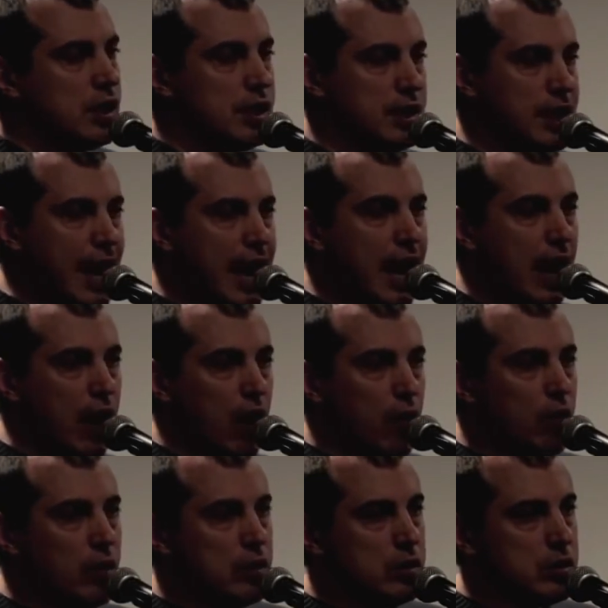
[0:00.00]

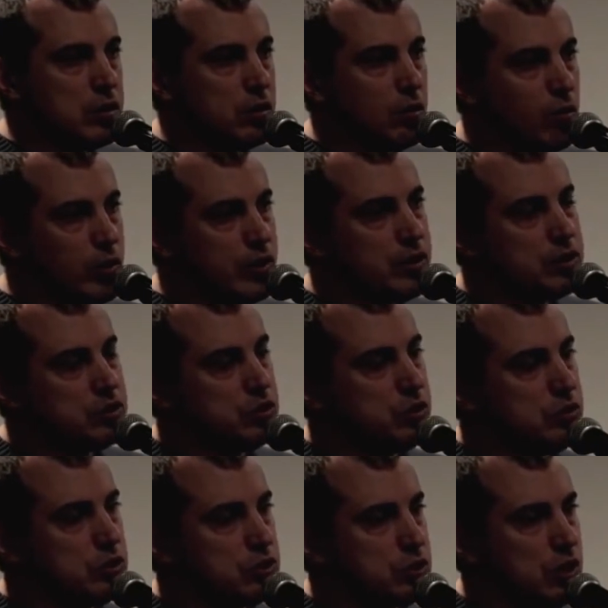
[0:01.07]
Now, with this
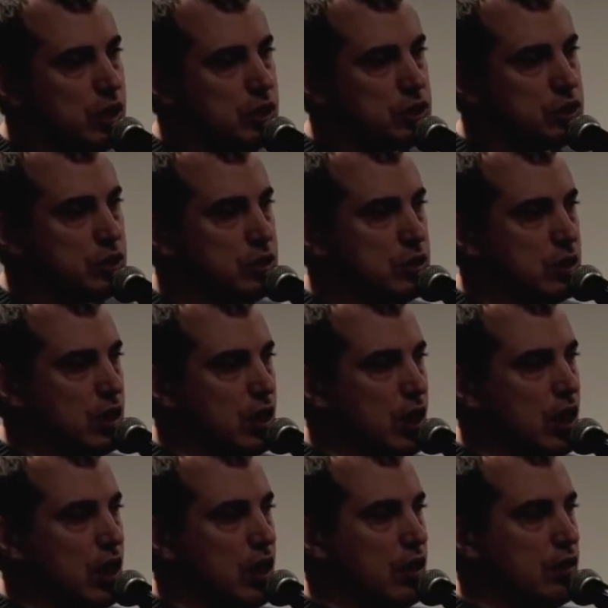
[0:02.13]
new introduction
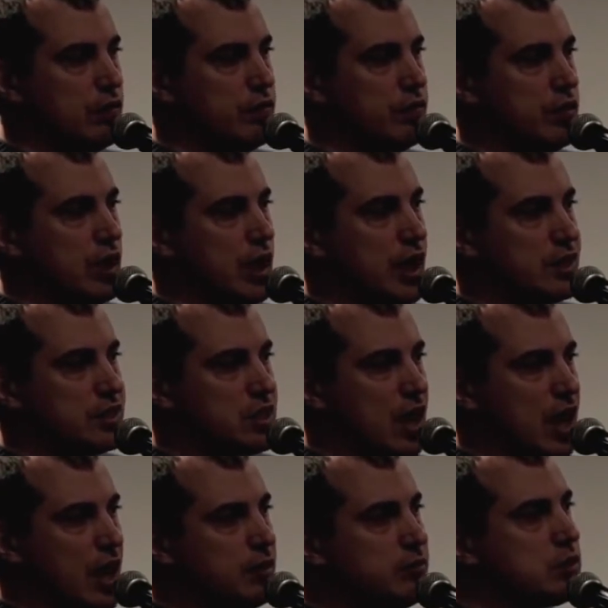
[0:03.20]
of a
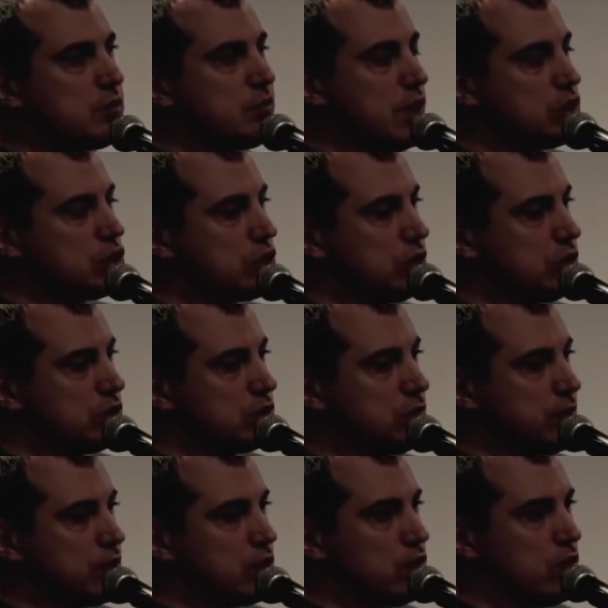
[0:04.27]
time dimension into
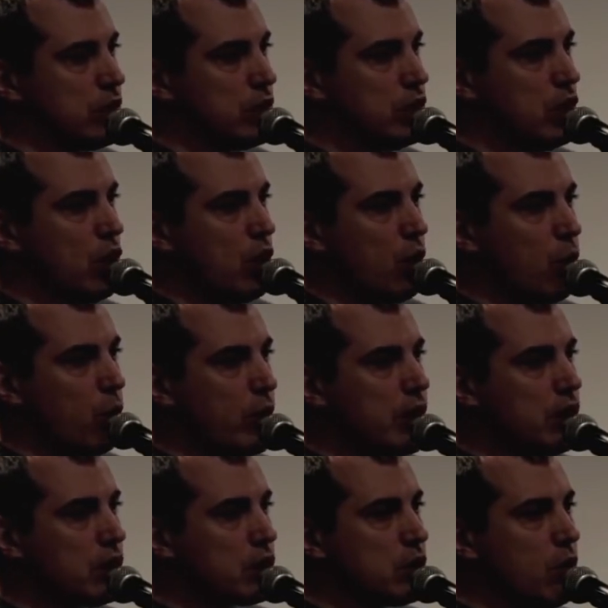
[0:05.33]
Bitcoin,
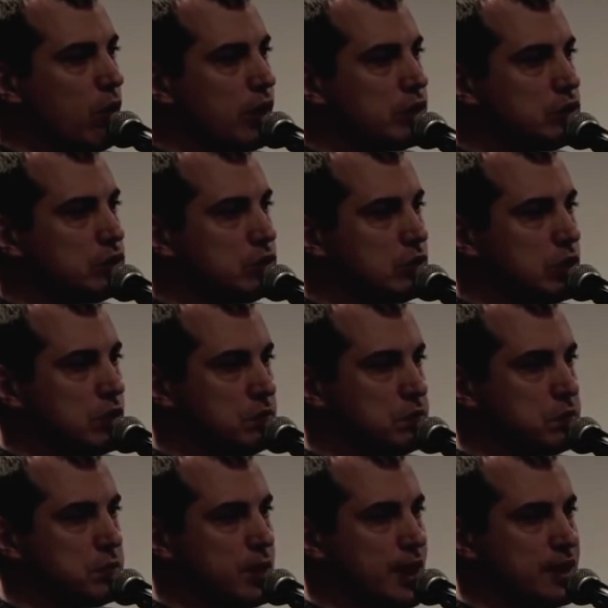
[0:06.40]
we are going to
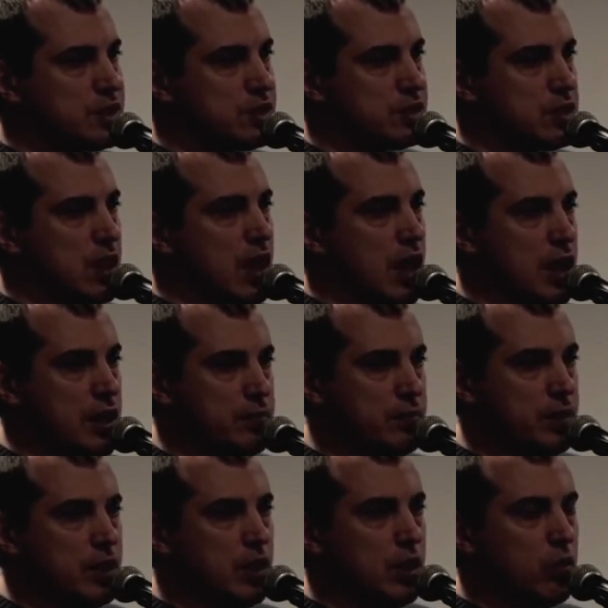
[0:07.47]
compress
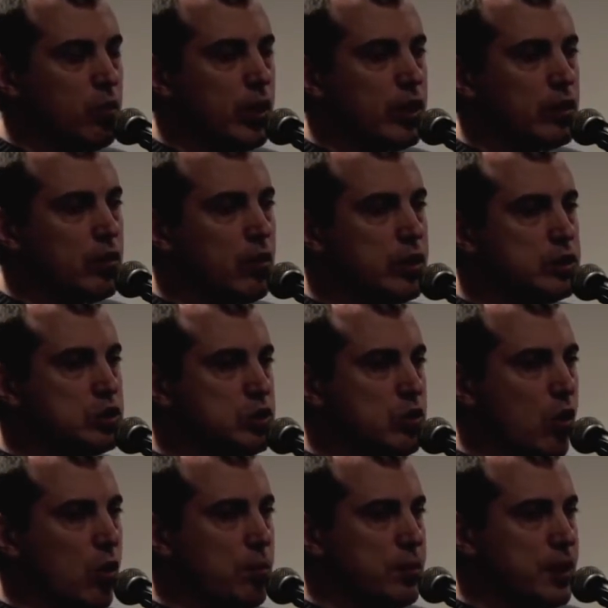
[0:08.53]
time. We are going to
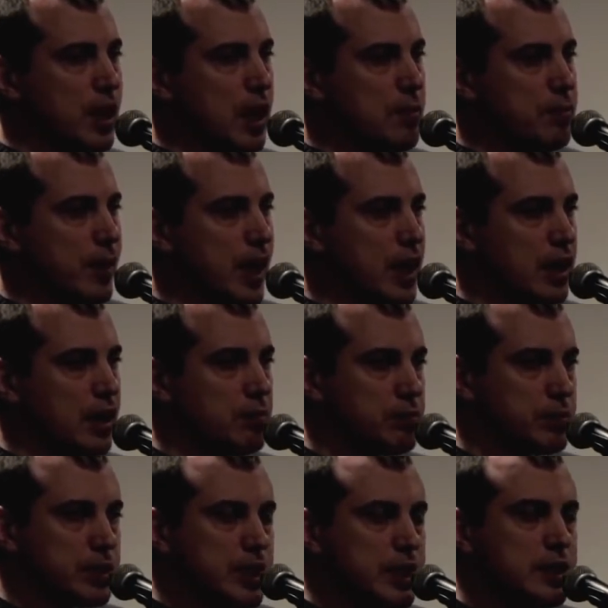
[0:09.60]
open up a
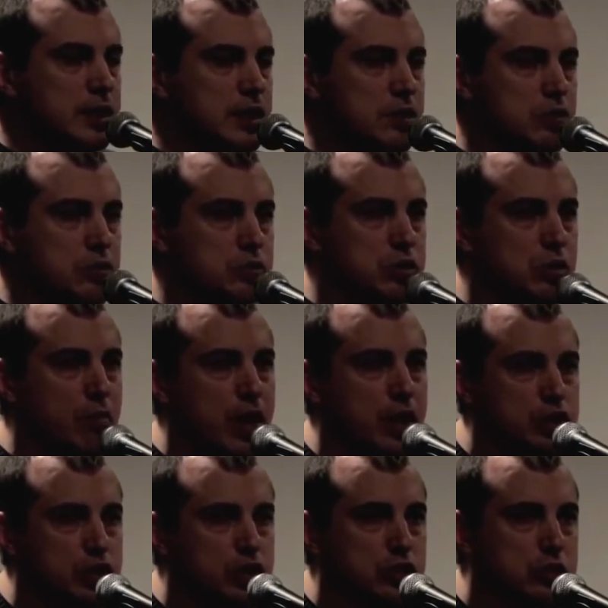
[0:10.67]
completely new
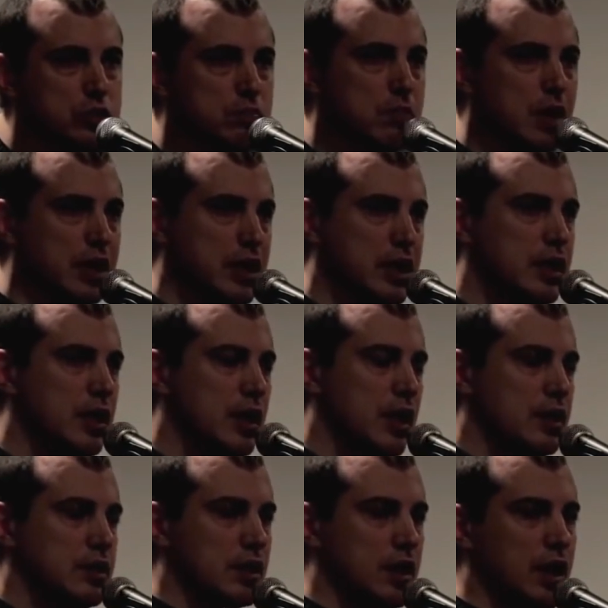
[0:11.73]
dimension to money
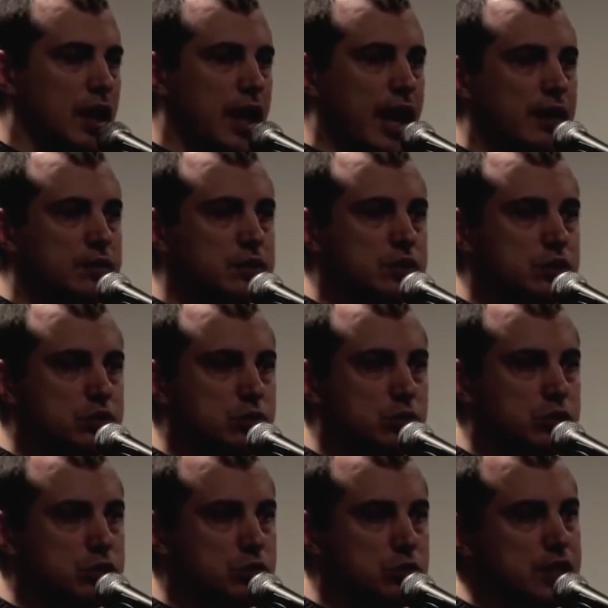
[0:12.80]
that allows us
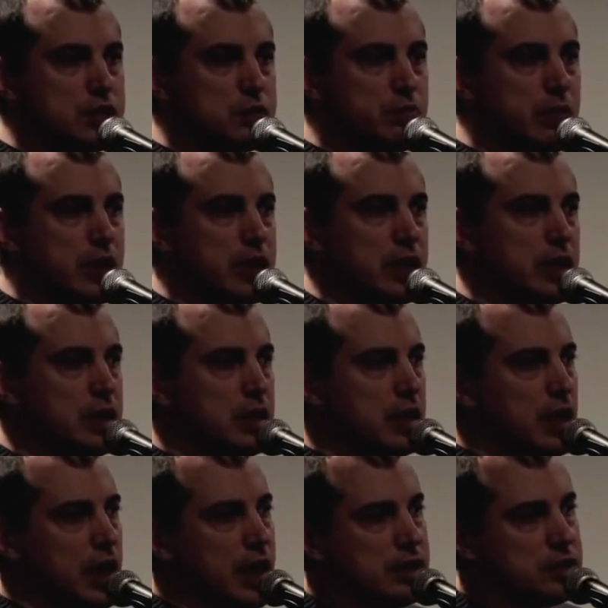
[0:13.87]
to address money
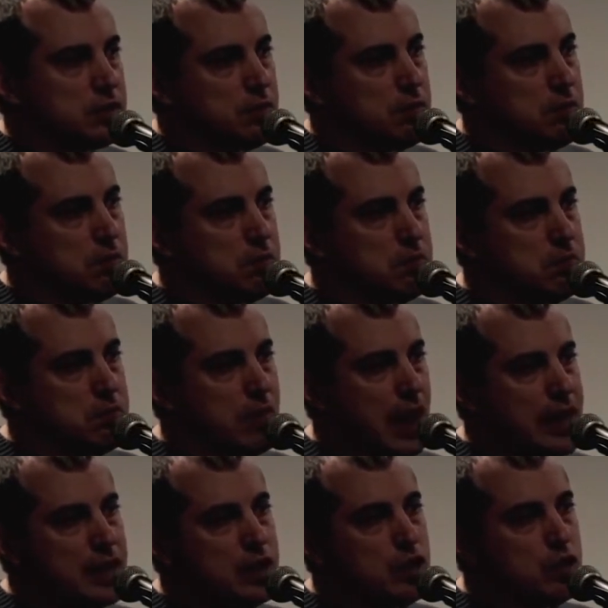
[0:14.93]
as
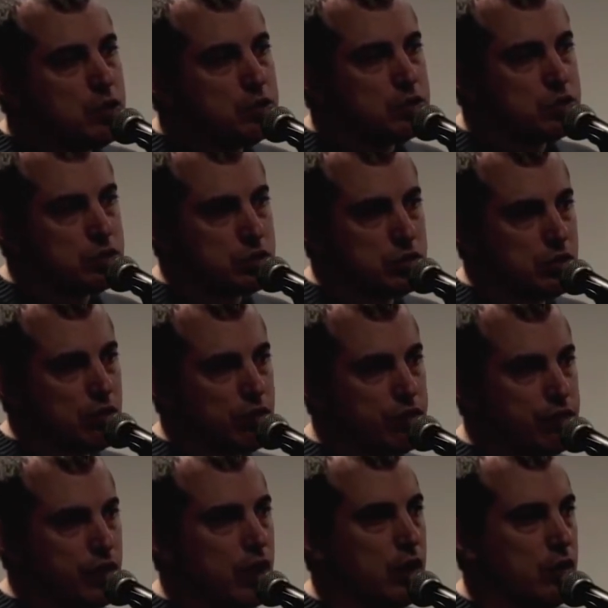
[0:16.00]
minute
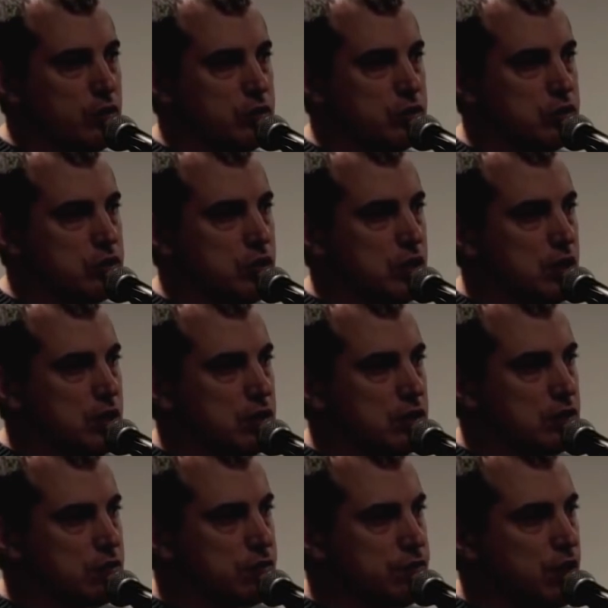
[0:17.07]
flows
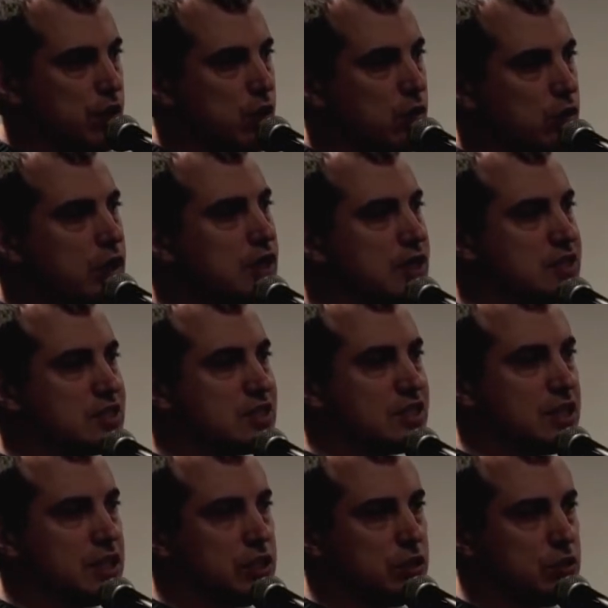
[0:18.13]
that flow
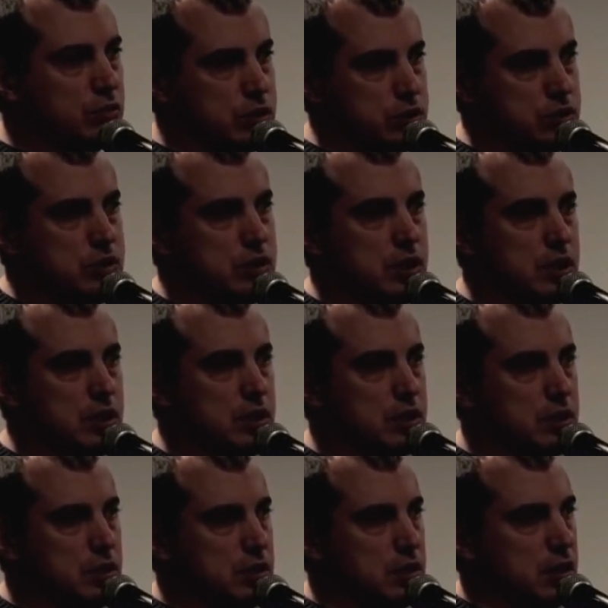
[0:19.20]
continuously
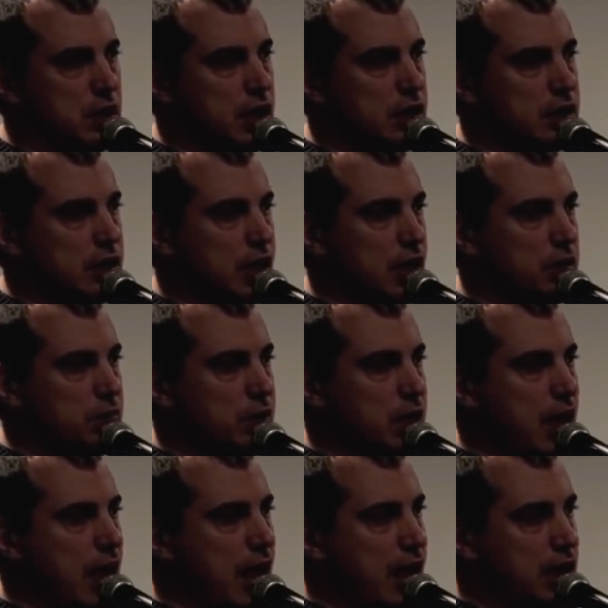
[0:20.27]
and can
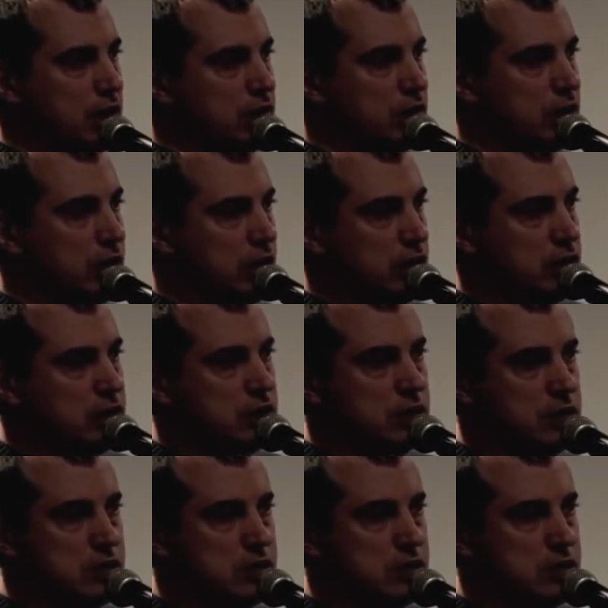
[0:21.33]
be aggregated